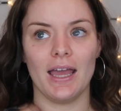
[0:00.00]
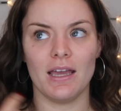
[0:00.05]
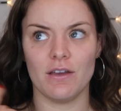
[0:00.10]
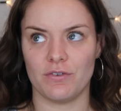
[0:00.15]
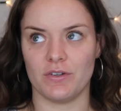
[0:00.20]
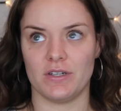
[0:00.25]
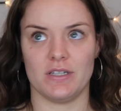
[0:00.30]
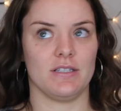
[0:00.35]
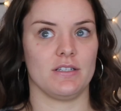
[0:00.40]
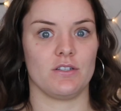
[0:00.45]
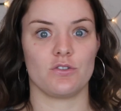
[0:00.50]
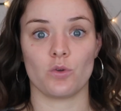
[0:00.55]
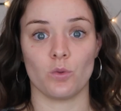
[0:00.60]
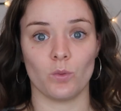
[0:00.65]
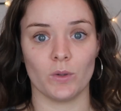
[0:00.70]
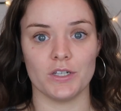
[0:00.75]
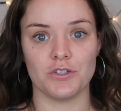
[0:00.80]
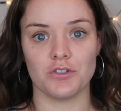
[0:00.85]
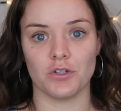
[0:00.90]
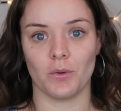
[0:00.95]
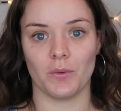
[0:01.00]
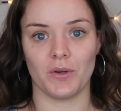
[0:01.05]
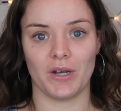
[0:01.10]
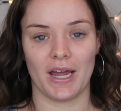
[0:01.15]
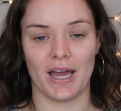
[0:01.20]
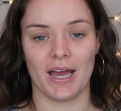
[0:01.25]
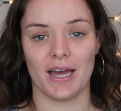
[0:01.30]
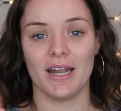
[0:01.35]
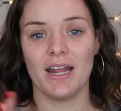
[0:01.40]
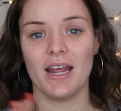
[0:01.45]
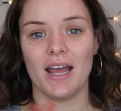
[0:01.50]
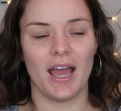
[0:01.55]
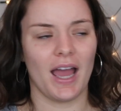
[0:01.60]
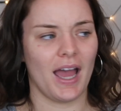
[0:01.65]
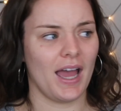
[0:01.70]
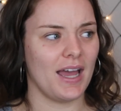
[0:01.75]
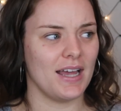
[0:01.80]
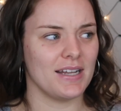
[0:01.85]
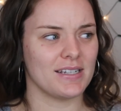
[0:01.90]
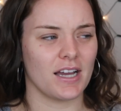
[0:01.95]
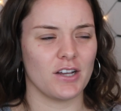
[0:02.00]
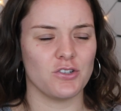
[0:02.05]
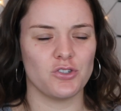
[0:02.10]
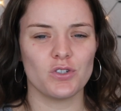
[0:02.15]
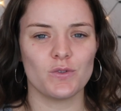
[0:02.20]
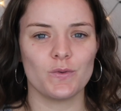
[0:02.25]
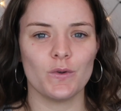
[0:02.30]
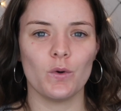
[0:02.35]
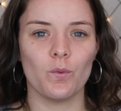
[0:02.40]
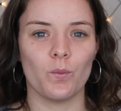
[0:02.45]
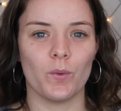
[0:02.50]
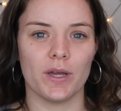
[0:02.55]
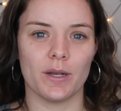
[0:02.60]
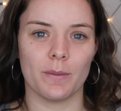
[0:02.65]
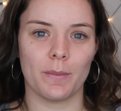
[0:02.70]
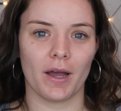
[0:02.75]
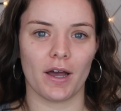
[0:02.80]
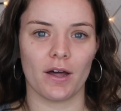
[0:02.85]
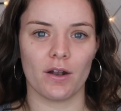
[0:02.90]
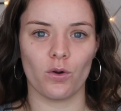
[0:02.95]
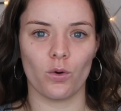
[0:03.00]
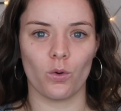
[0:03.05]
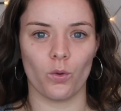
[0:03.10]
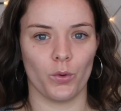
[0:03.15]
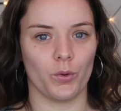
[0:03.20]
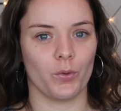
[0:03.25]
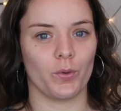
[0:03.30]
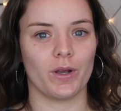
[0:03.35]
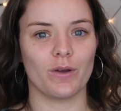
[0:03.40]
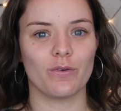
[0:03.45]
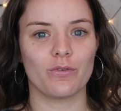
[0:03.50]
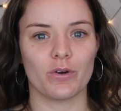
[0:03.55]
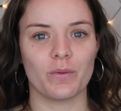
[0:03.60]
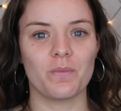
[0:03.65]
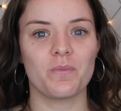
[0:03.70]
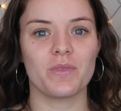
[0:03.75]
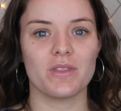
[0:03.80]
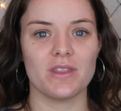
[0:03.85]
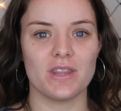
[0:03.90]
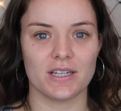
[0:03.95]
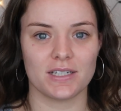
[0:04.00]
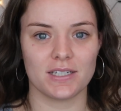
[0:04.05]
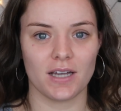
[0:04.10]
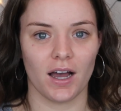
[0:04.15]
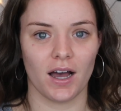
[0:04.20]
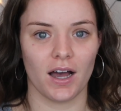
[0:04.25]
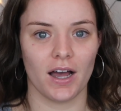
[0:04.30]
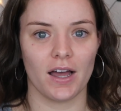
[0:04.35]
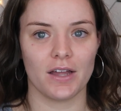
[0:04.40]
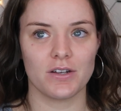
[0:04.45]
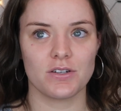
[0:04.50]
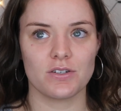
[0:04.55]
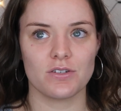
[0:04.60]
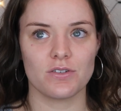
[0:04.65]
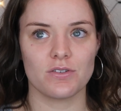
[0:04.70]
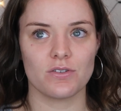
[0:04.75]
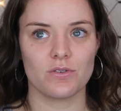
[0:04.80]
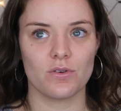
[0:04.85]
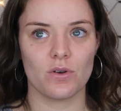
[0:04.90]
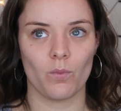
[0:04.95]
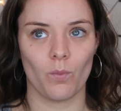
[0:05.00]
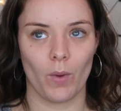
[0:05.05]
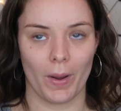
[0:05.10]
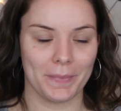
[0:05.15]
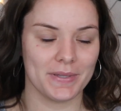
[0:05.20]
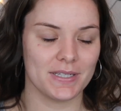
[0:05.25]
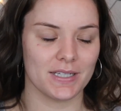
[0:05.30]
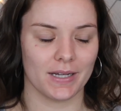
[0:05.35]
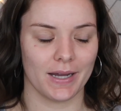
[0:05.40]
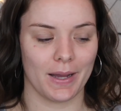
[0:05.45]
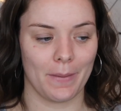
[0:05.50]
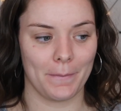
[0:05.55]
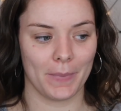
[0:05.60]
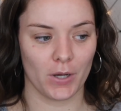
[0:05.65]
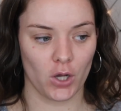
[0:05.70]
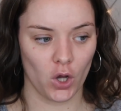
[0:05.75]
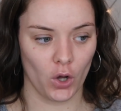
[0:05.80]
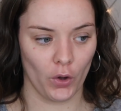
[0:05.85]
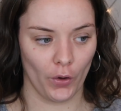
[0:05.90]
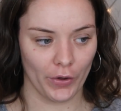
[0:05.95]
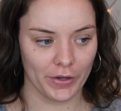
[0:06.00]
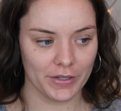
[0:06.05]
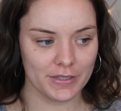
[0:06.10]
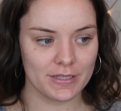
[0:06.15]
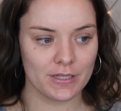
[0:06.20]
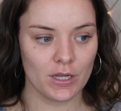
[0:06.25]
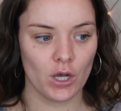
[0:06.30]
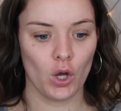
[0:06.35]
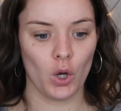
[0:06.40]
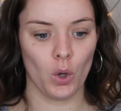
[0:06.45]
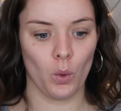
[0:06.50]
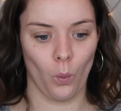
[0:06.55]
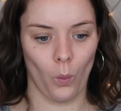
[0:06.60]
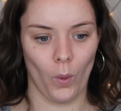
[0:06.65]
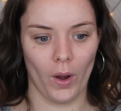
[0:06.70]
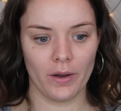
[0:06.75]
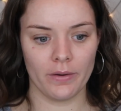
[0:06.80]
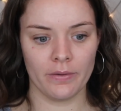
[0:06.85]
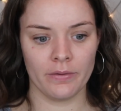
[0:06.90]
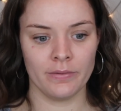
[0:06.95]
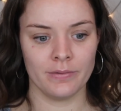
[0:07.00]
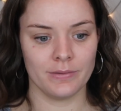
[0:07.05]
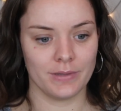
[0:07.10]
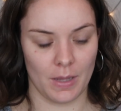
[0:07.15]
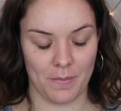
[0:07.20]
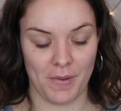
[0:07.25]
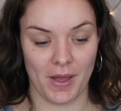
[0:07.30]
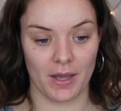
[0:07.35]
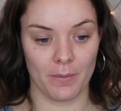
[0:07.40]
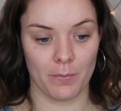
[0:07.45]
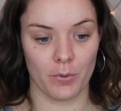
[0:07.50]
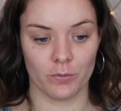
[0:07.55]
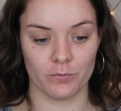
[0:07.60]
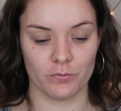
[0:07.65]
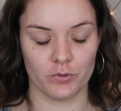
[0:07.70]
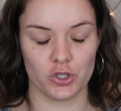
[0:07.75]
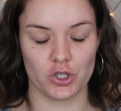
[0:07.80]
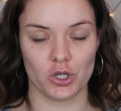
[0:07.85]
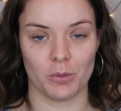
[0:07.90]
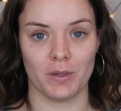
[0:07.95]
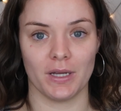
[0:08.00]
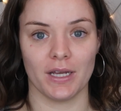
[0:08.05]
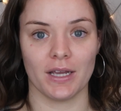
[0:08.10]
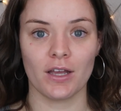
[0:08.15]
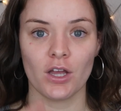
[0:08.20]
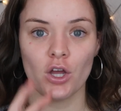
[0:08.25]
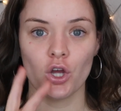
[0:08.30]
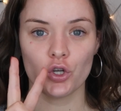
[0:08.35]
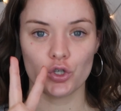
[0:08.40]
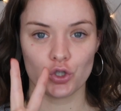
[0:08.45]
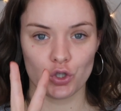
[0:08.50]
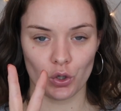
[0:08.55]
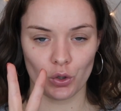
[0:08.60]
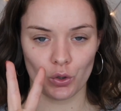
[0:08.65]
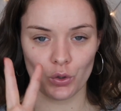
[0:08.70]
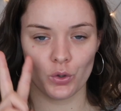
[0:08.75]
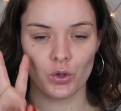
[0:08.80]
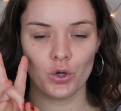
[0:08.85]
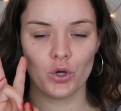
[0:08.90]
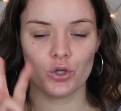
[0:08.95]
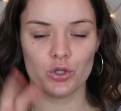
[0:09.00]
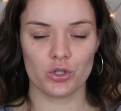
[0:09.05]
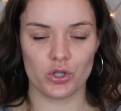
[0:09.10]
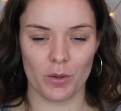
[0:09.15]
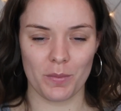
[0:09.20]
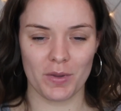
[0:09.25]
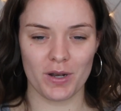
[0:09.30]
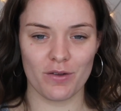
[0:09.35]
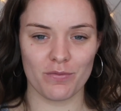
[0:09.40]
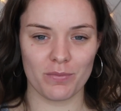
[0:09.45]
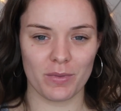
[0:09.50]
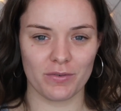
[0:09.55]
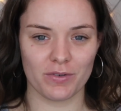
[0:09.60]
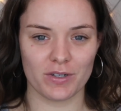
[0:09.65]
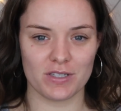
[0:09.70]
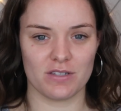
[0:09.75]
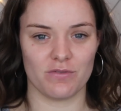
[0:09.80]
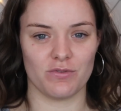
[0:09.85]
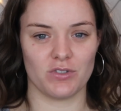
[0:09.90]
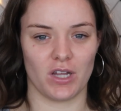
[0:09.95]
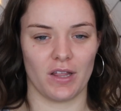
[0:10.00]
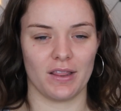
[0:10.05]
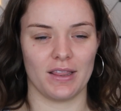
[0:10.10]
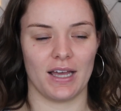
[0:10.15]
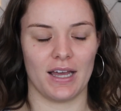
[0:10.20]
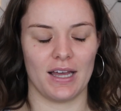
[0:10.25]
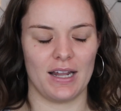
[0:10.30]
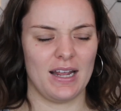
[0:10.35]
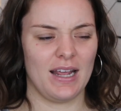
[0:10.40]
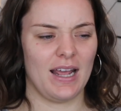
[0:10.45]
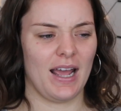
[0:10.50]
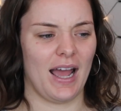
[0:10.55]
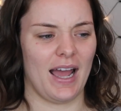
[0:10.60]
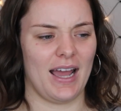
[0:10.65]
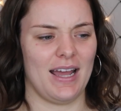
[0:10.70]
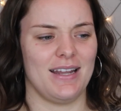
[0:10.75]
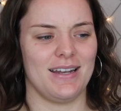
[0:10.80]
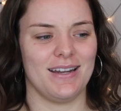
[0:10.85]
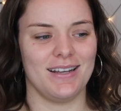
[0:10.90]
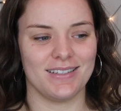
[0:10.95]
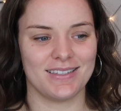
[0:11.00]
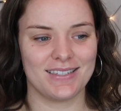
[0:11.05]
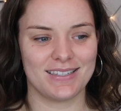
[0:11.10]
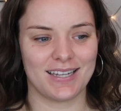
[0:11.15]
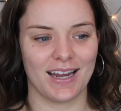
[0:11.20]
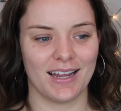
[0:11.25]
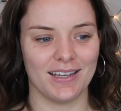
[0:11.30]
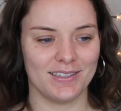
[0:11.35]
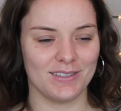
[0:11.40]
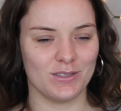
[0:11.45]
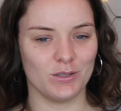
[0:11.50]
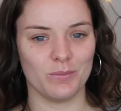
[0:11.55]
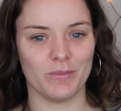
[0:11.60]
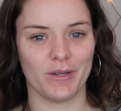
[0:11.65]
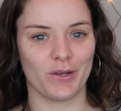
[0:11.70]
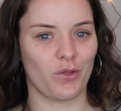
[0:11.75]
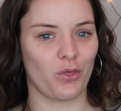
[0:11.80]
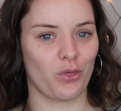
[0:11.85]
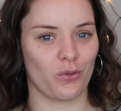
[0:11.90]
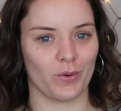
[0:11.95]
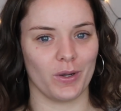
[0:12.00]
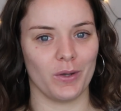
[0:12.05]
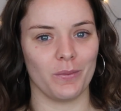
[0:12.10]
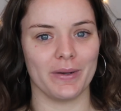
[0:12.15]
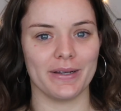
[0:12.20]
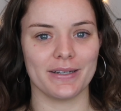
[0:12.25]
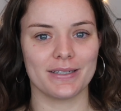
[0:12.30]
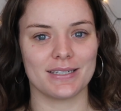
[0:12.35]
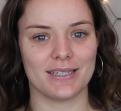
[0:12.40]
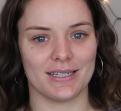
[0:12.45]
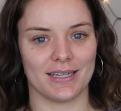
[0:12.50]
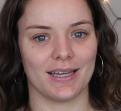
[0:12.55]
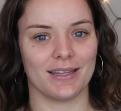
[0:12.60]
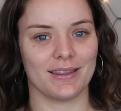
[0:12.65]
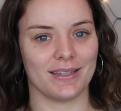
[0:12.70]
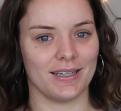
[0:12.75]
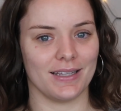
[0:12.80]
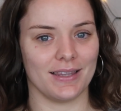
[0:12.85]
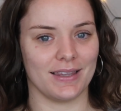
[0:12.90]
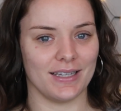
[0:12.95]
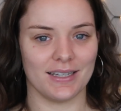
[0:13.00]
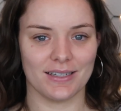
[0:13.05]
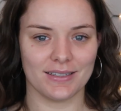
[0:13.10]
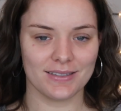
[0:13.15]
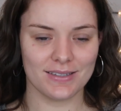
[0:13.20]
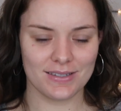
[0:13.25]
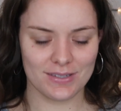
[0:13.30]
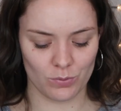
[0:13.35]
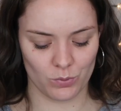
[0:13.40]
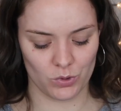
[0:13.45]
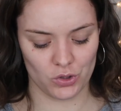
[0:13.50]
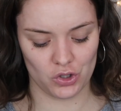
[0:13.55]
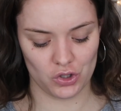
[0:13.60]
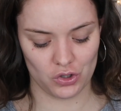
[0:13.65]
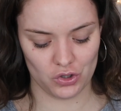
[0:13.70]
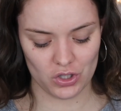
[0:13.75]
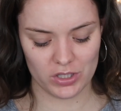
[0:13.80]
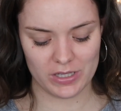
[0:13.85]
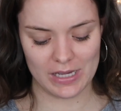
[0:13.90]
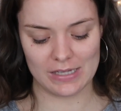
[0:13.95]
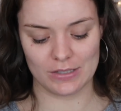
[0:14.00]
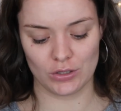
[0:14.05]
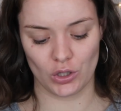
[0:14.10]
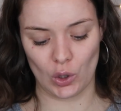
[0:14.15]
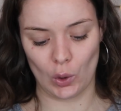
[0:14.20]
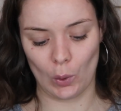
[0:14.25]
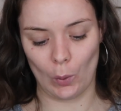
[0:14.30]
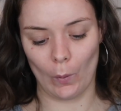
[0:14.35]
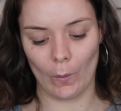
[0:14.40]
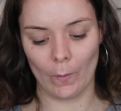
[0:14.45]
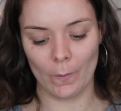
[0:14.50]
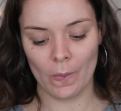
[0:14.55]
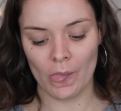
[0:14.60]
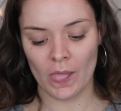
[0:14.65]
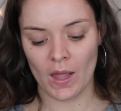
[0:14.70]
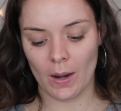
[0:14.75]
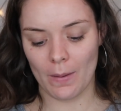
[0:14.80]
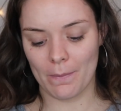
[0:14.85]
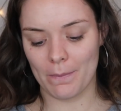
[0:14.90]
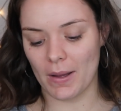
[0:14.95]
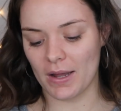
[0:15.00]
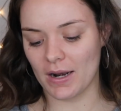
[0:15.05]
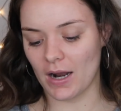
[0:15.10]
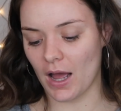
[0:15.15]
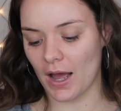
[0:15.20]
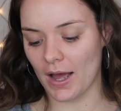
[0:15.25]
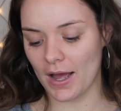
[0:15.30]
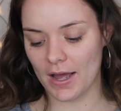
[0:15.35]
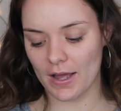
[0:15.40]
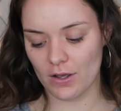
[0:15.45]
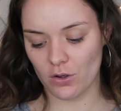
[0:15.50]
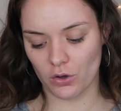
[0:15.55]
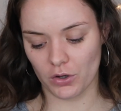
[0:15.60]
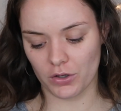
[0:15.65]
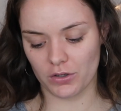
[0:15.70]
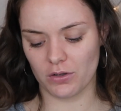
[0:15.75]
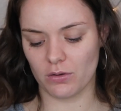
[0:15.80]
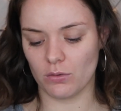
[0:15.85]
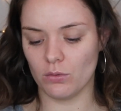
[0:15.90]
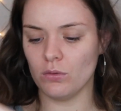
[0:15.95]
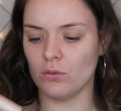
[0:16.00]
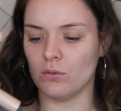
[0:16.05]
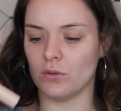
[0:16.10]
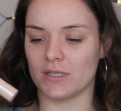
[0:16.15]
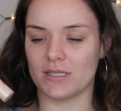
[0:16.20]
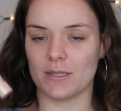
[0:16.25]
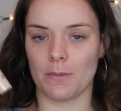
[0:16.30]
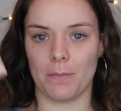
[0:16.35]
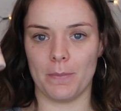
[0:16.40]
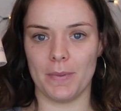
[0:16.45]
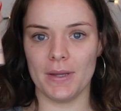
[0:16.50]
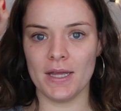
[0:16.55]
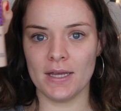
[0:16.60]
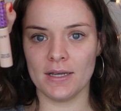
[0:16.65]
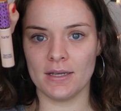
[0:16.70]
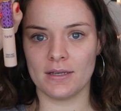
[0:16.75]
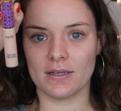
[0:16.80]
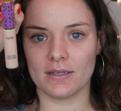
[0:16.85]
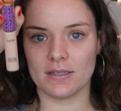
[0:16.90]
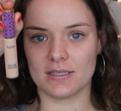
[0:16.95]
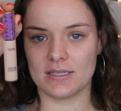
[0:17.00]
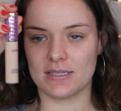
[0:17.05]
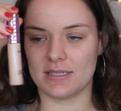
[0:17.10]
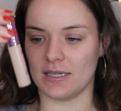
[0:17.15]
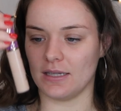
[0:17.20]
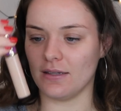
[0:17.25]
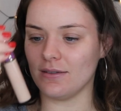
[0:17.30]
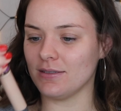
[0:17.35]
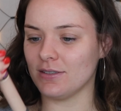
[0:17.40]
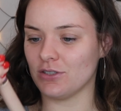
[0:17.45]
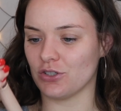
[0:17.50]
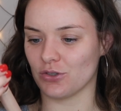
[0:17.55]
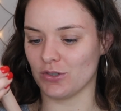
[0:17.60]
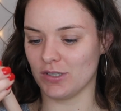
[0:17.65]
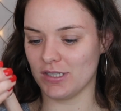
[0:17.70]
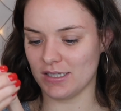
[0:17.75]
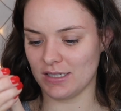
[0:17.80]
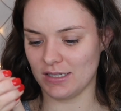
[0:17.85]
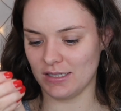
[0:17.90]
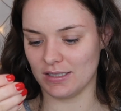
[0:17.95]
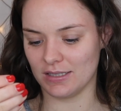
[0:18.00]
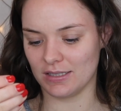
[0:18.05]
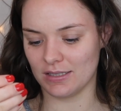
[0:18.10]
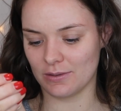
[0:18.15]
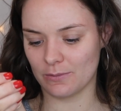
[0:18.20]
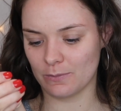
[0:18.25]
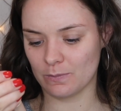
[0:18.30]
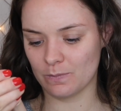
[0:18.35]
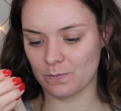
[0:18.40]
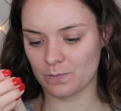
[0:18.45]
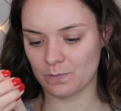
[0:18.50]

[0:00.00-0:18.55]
If it is, it's always sold out. And I just feel weird about ordering from the Tarte website because 1, they pay a bomb for shipping. 2, so many of my friends have done that and it's taken them like 3 weeks to get their things, which just isn't cool. But I got, oh, it's a big cylinder, isn't it?